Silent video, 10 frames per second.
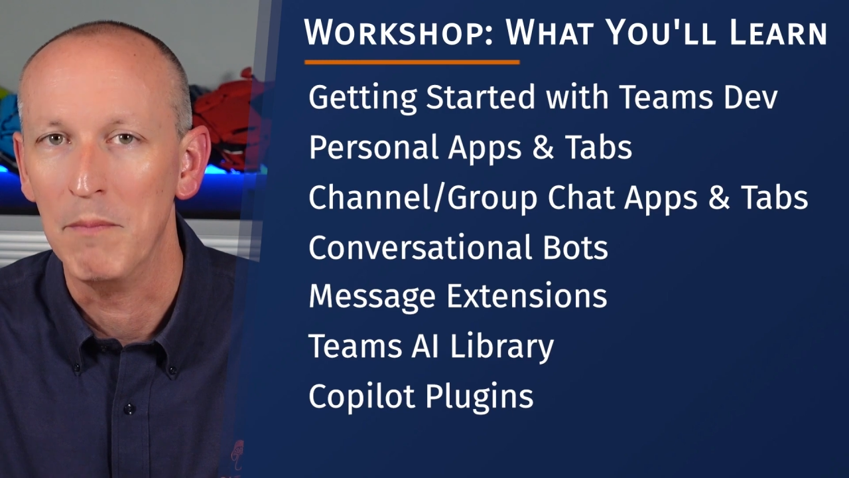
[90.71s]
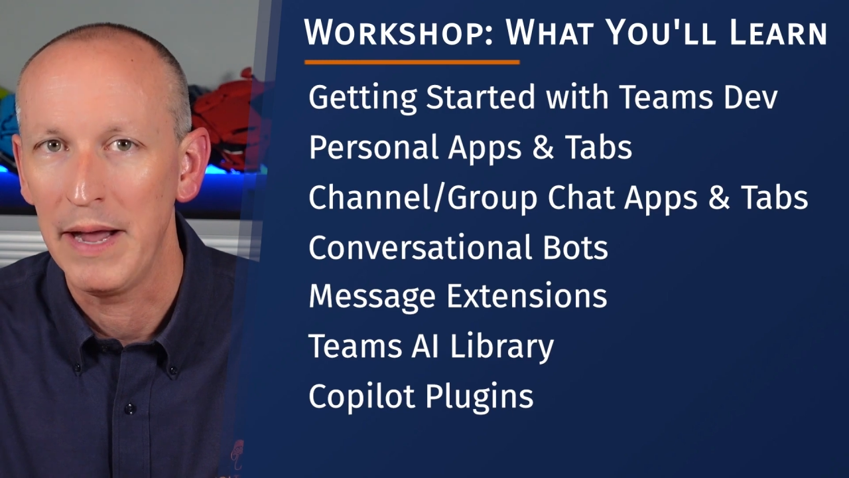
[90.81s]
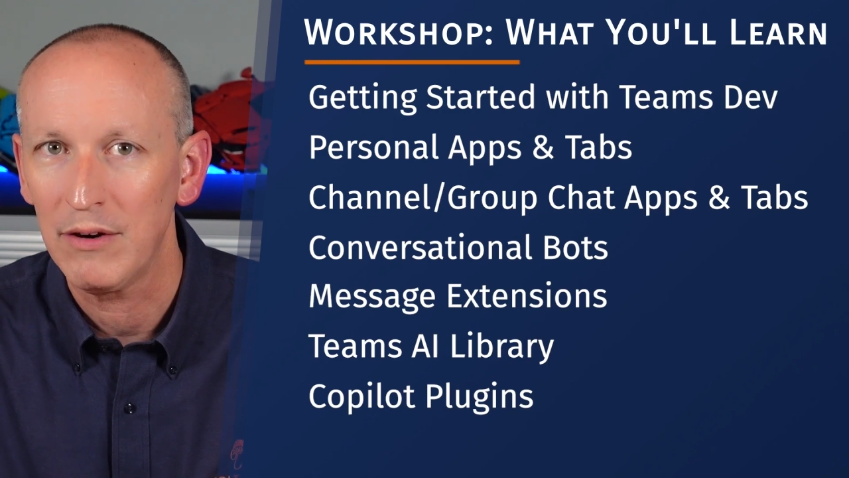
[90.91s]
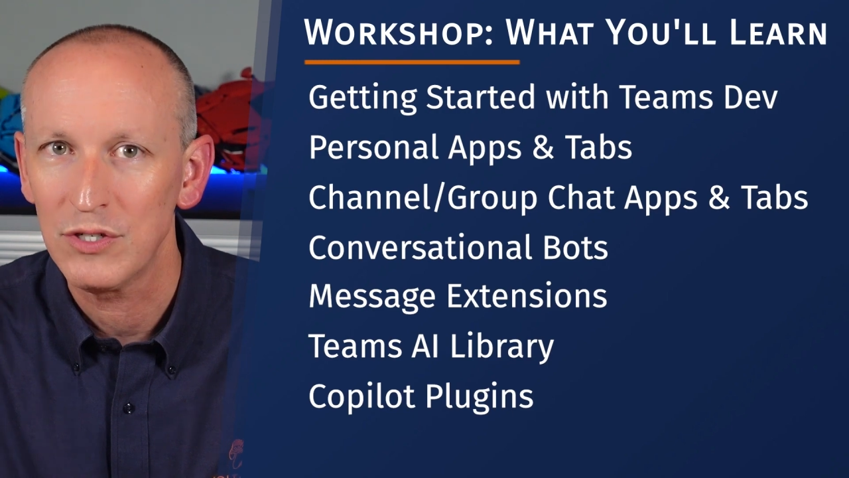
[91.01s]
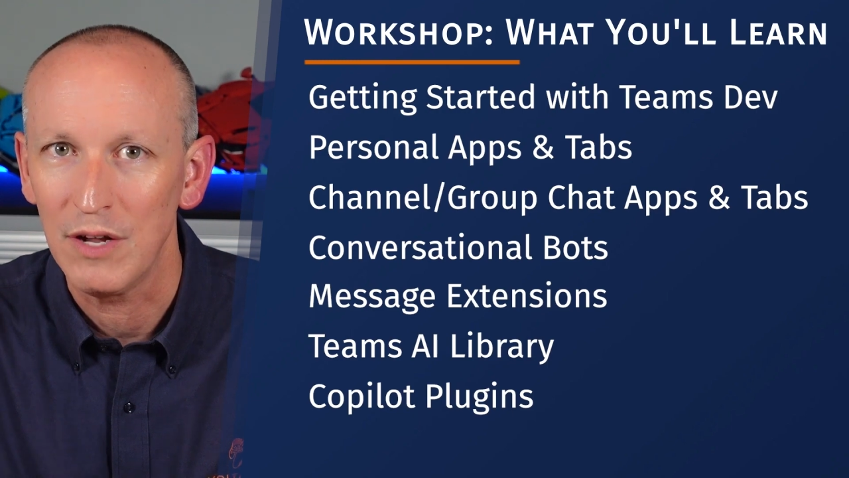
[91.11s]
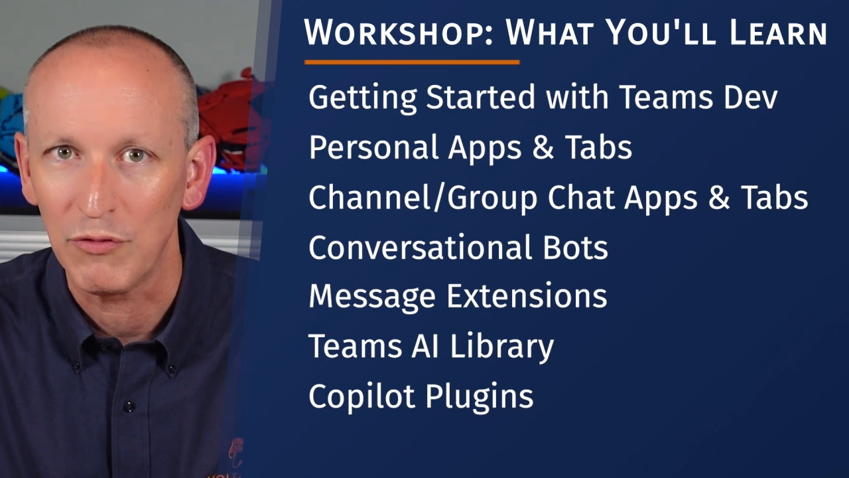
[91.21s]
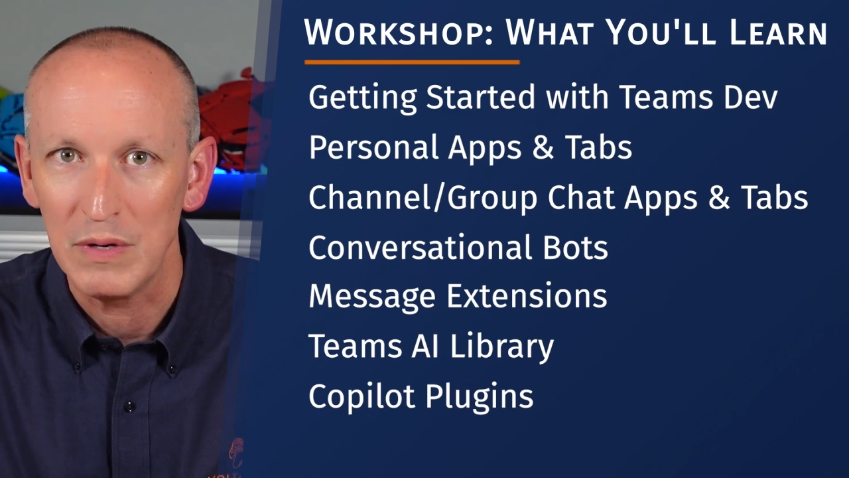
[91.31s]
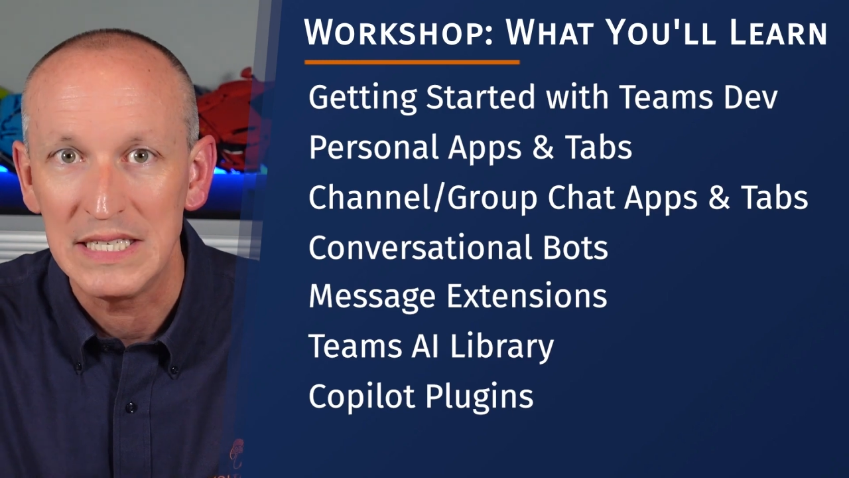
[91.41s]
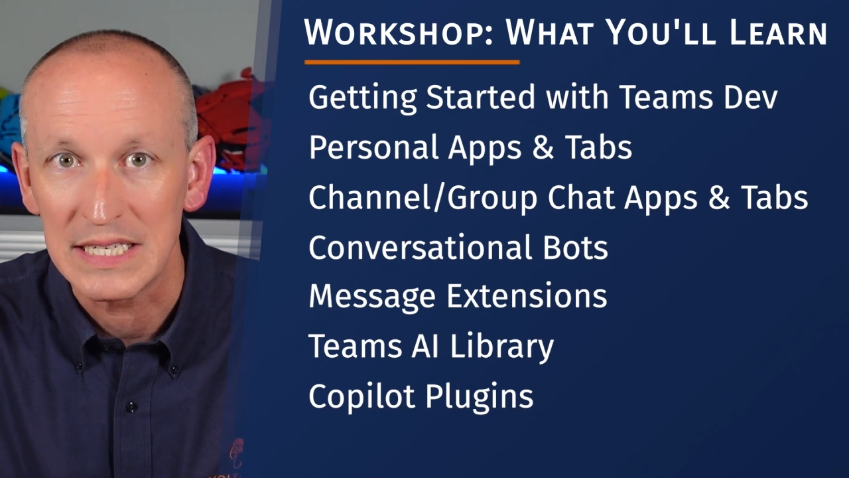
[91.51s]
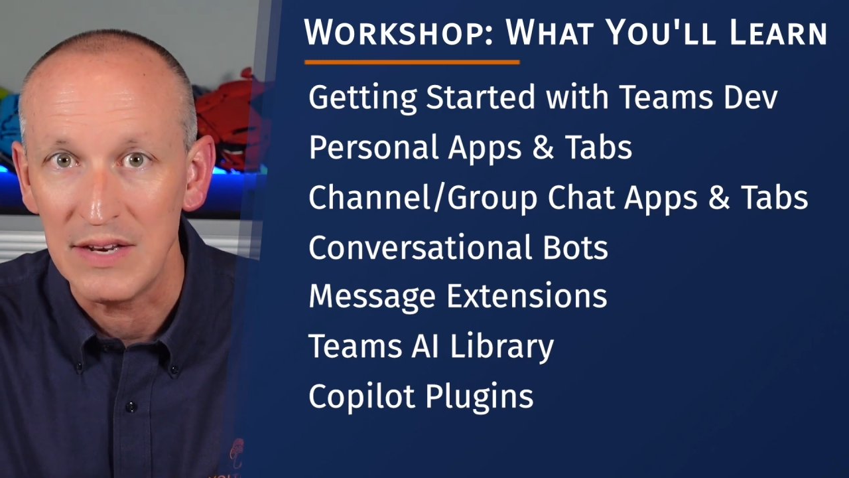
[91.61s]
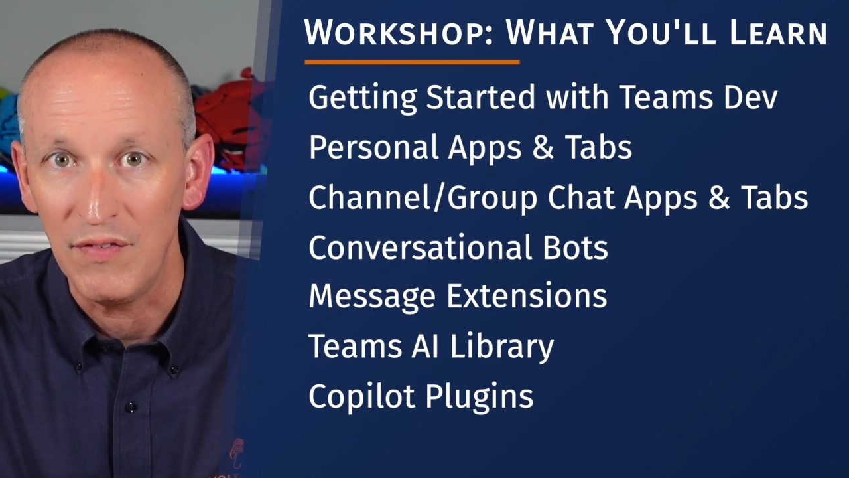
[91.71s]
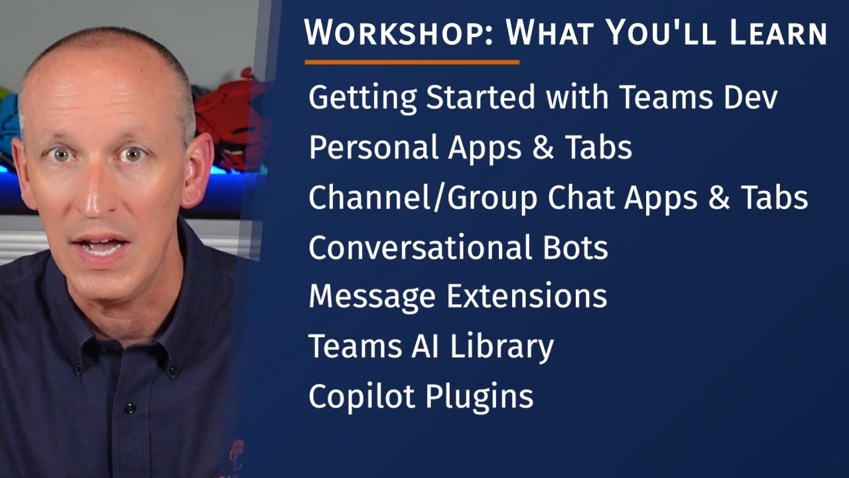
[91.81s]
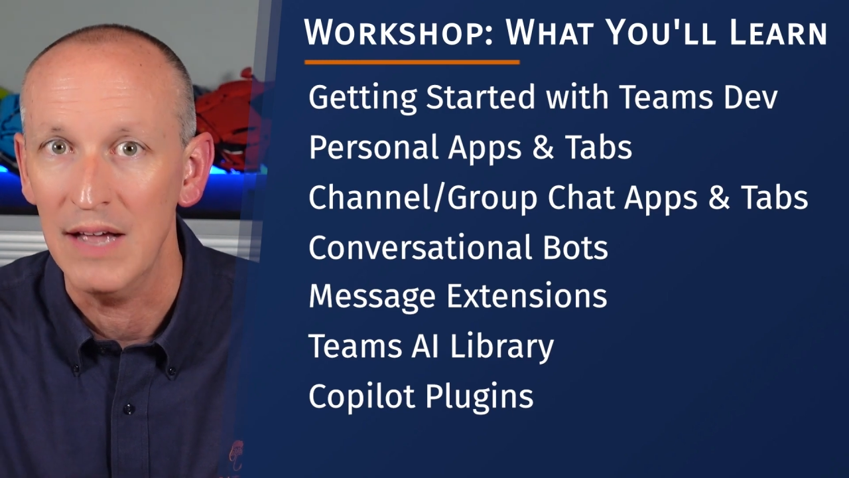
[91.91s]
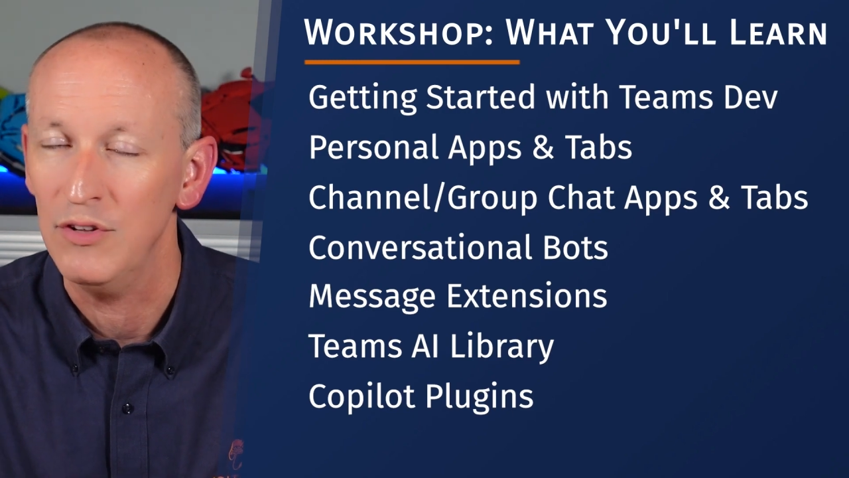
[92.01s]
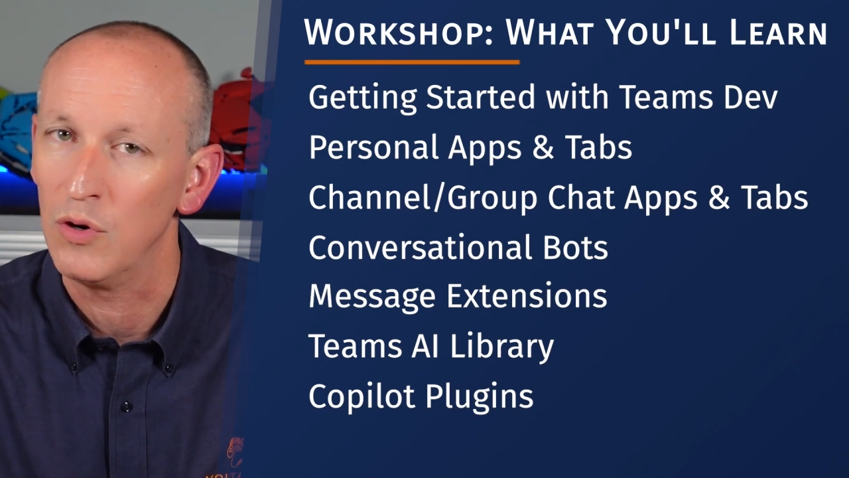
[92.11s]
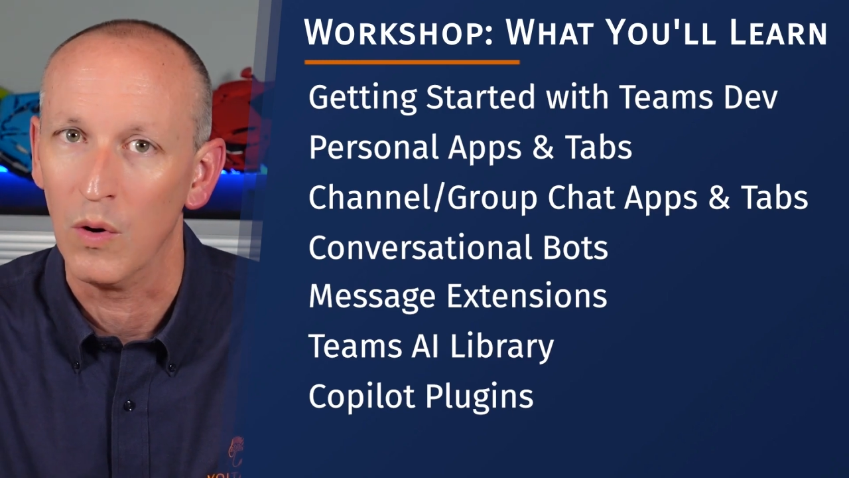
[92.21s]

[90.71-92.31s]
Microsoft 365 in your